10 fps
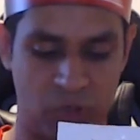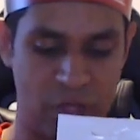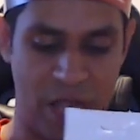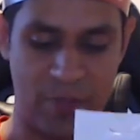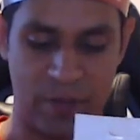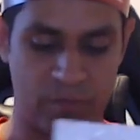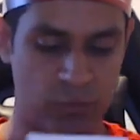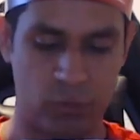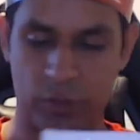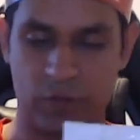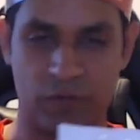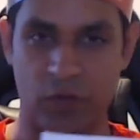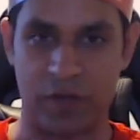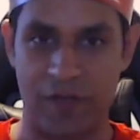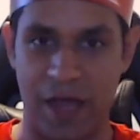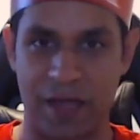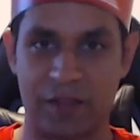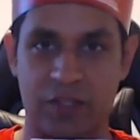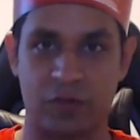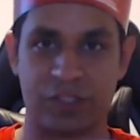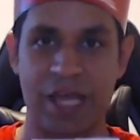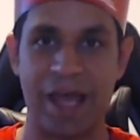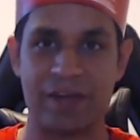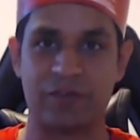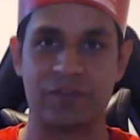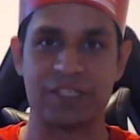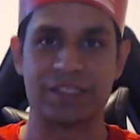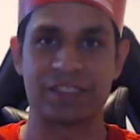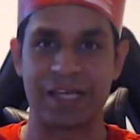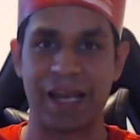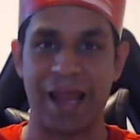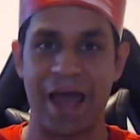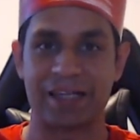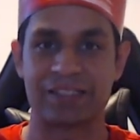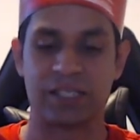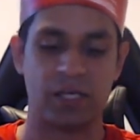name it, you've got it there. There are 10 of these to collect.